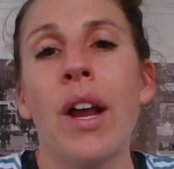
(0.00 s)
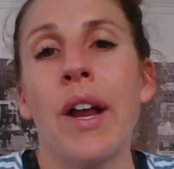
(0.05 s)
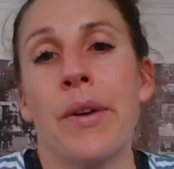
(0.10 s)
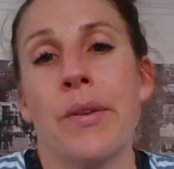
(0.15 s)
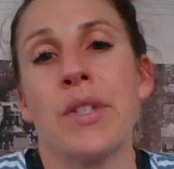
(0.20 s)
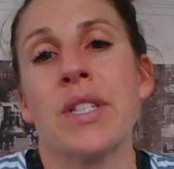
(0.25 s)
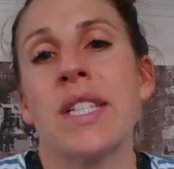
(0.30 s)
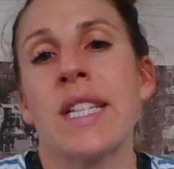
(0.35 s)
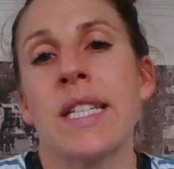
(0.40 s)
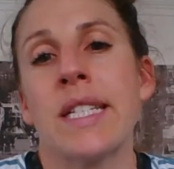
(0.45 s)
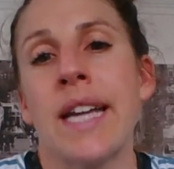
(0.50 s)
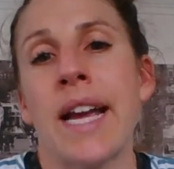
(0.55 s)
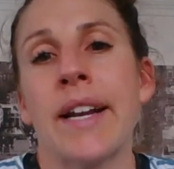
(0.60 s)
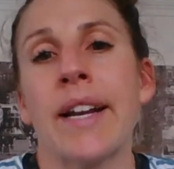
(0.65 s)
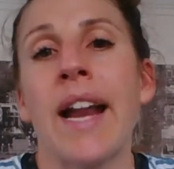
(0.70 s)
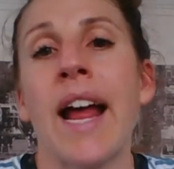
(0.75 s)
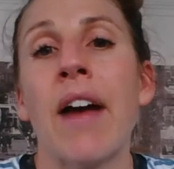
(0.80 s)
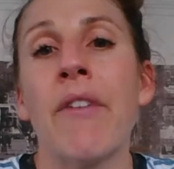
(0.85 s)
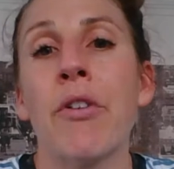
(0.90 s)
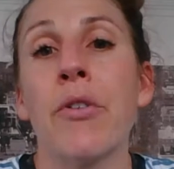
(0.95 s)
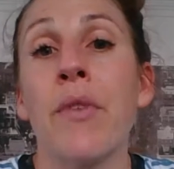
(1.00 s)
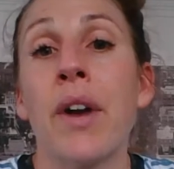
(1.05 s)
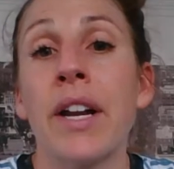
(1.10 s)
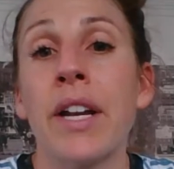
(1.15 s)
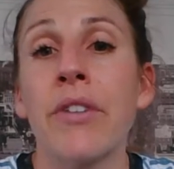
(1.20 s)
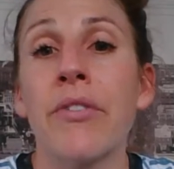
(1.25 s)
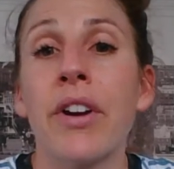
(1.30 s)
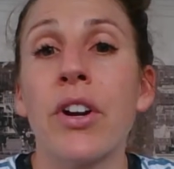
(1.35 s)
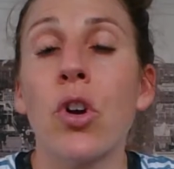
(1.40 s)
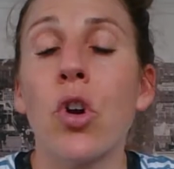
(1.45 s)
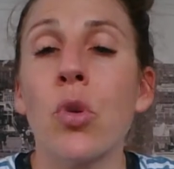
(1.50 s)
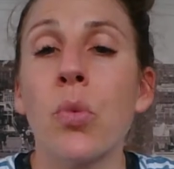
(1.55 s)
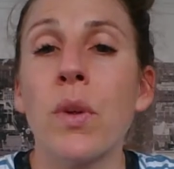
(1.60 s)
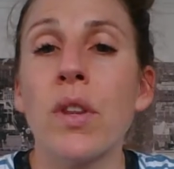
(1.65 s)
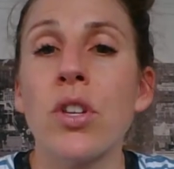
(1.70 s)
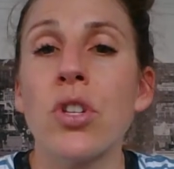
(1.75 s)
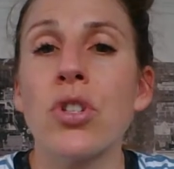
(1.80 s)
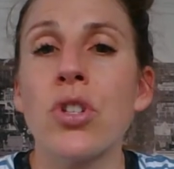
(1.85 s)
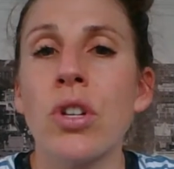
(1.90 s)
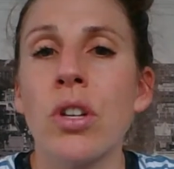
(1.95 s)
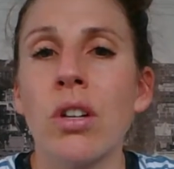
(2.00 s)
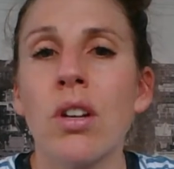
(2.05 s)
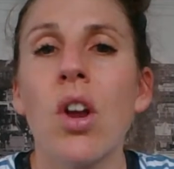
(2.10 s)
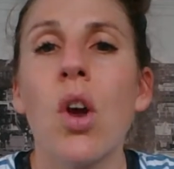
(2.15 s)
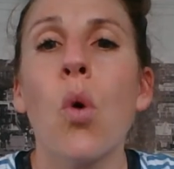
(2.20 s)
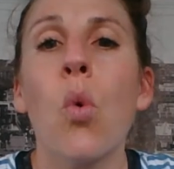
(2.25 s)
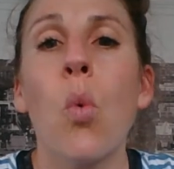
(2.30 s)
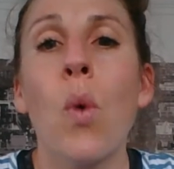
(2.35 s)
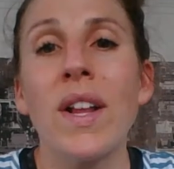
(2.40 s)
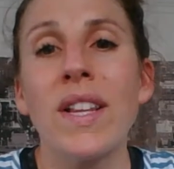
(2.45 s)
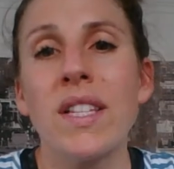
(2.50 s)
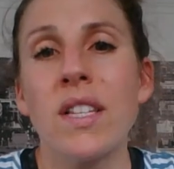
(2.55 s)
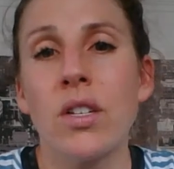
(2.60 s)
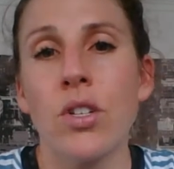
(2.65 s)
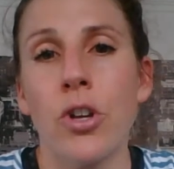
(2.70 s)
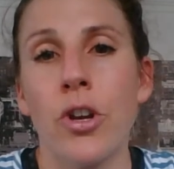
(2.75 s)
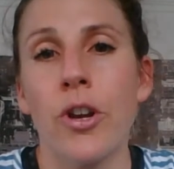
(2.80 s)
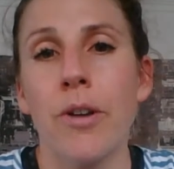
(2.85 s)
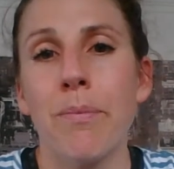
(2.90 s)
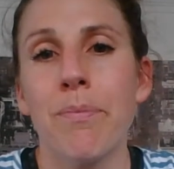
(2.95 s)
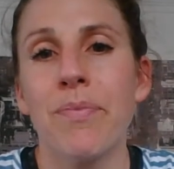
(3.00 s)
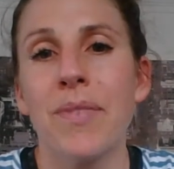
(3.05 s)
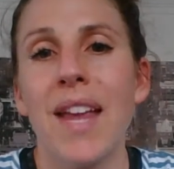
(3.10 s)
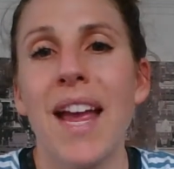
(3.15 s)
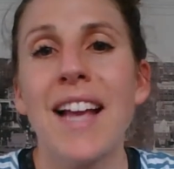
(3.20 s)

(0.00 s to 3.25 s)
sit down and have a running record with a student once a term,